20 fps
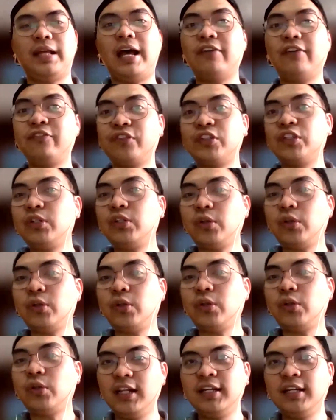After
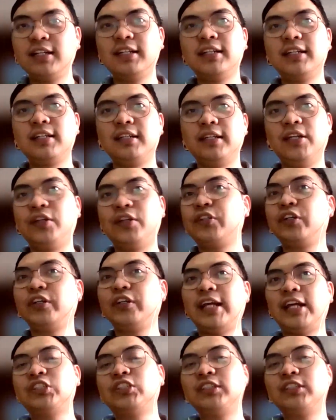all,
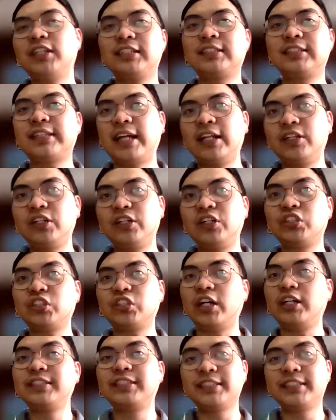international
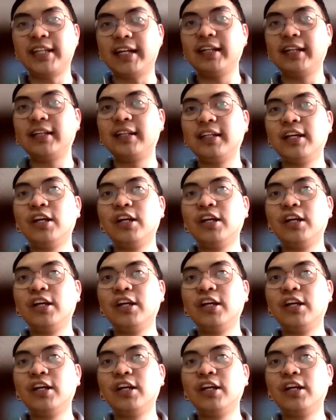standards are set